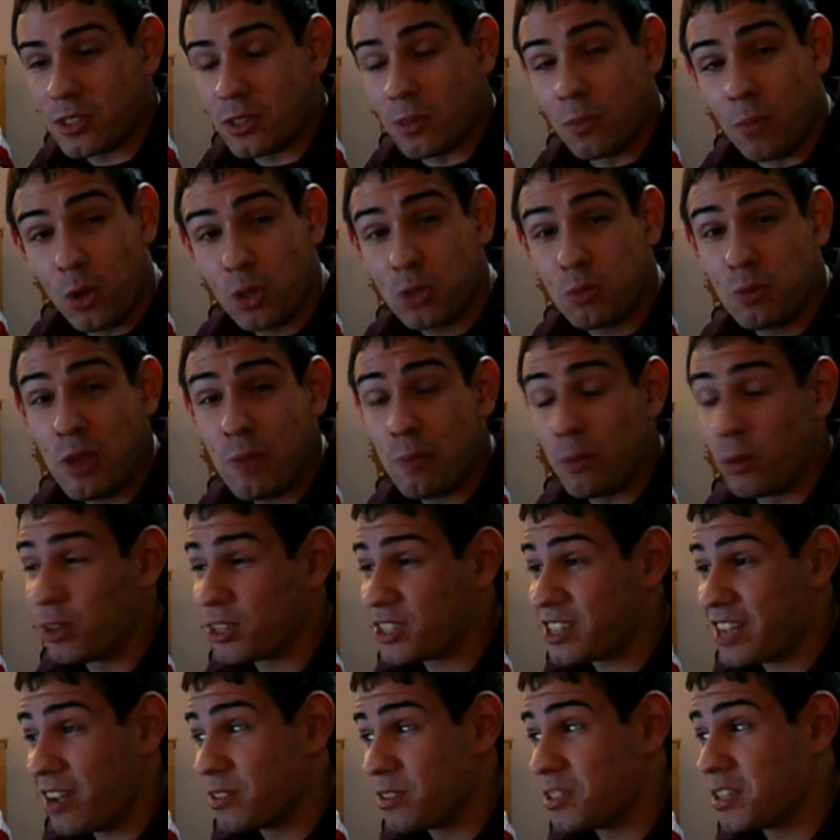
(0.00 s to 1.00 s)
to most people
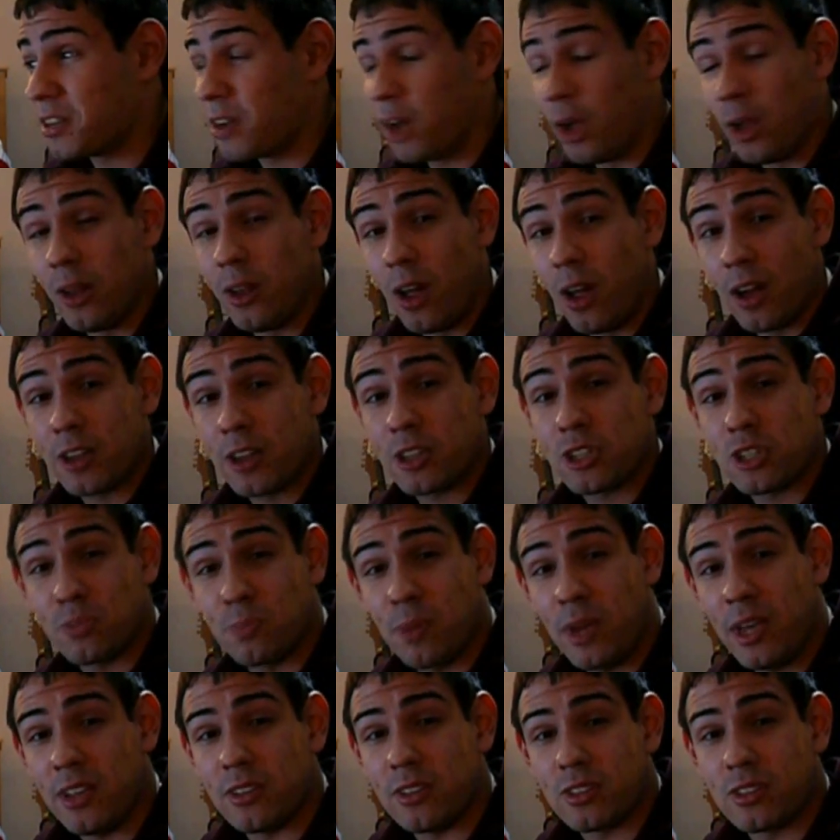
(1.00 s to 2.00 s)
it sounds like a lot of
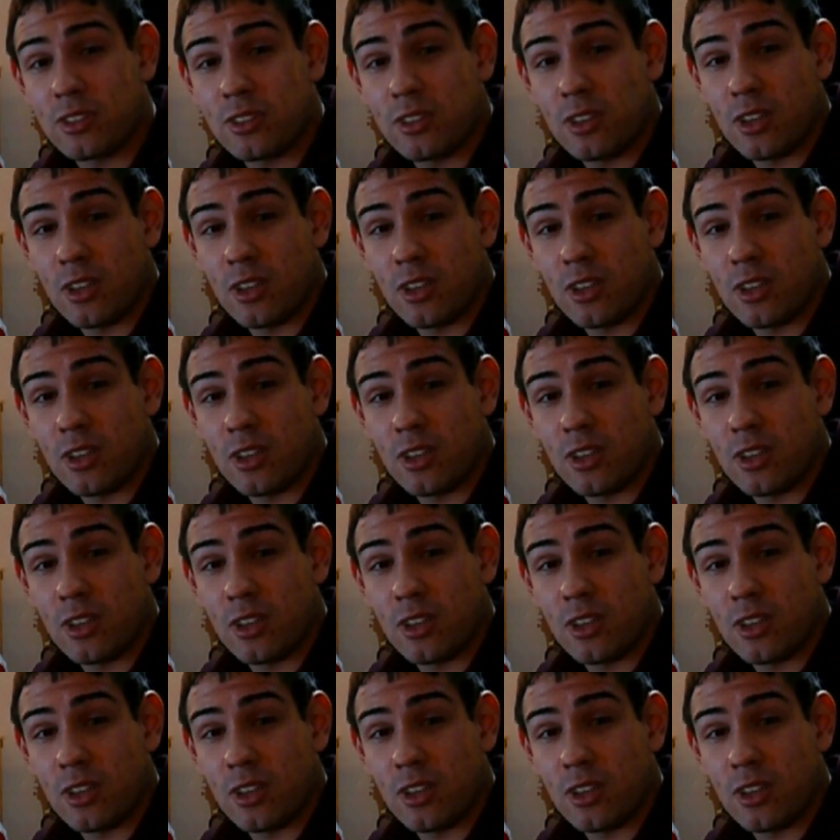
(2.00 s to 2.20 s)
space.